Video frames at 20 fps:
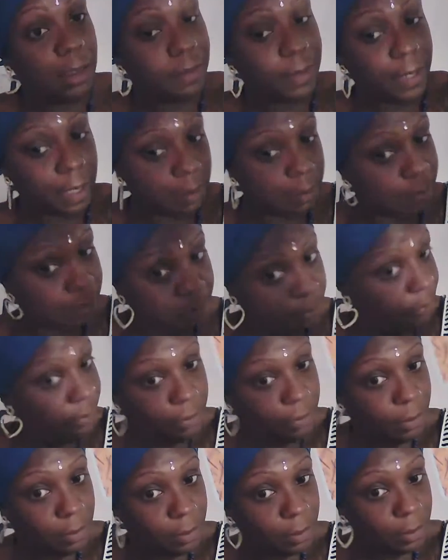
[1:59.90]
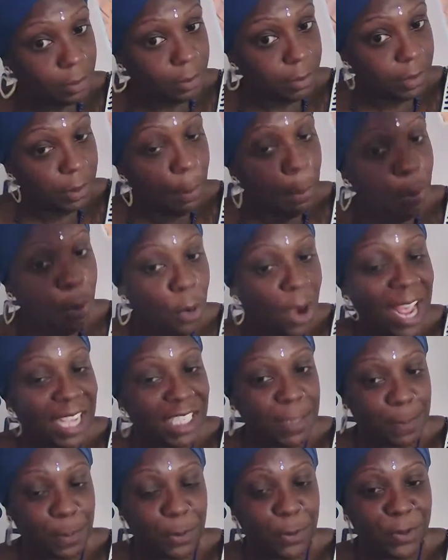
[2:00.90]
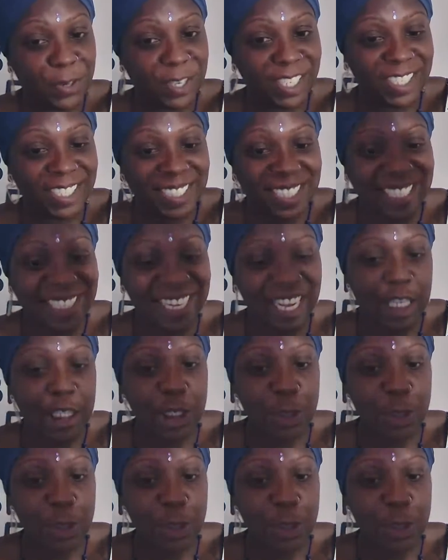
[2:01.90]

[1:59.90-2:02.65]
I love you. Prospering